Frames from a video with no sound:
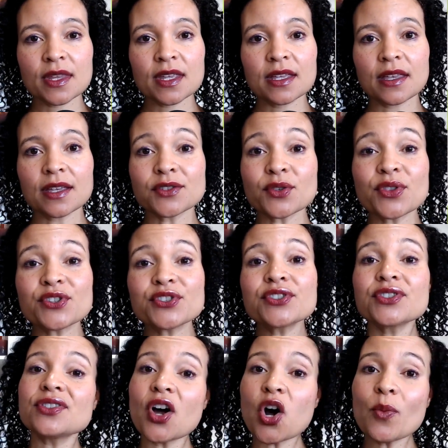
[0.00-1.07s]
So there's
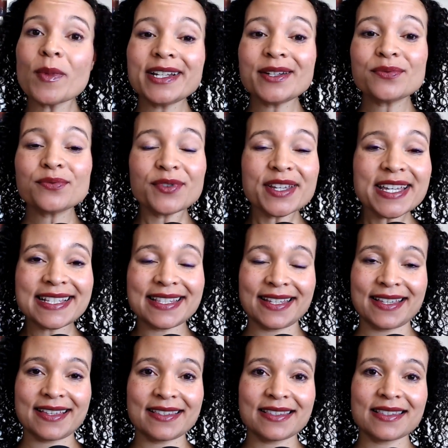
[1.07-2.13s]
so many
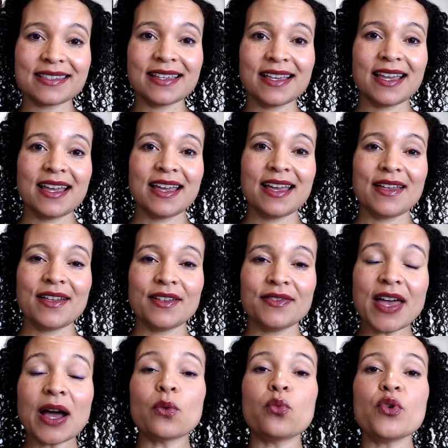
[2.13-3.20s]
reasons
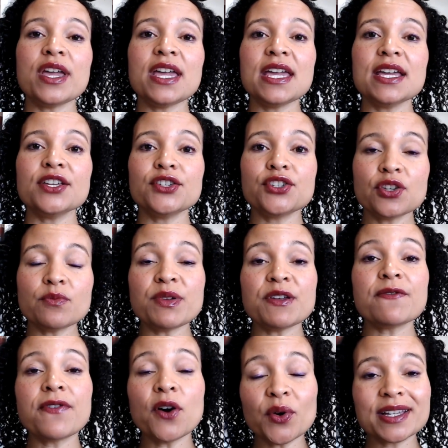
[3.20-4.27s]
that we should be
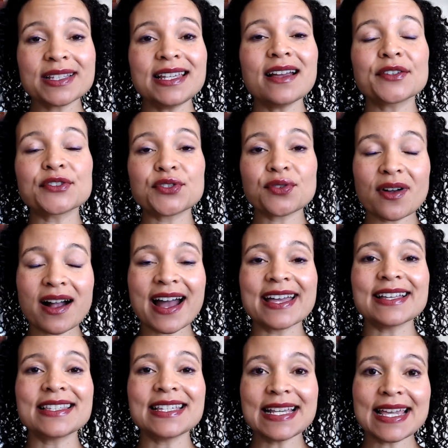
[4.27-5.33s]
focusing on trying
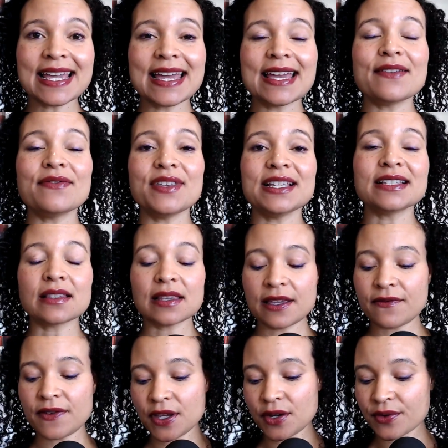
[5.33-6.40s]
to get these
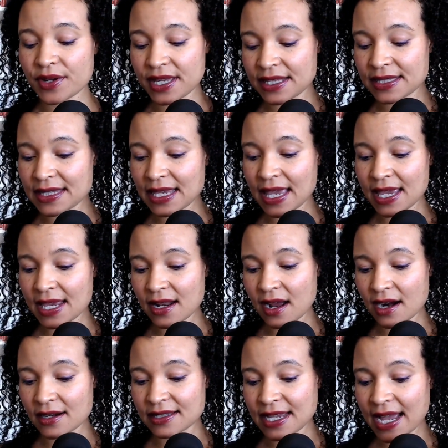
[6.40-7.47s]
leafy greens in our
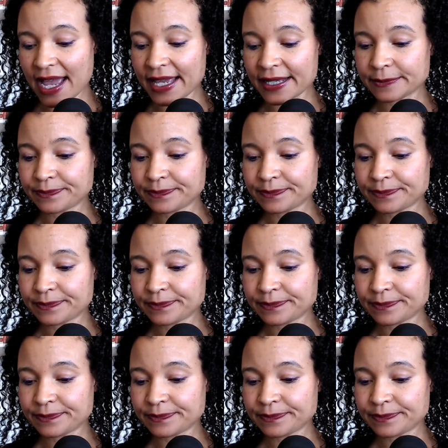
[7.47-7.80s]
diet.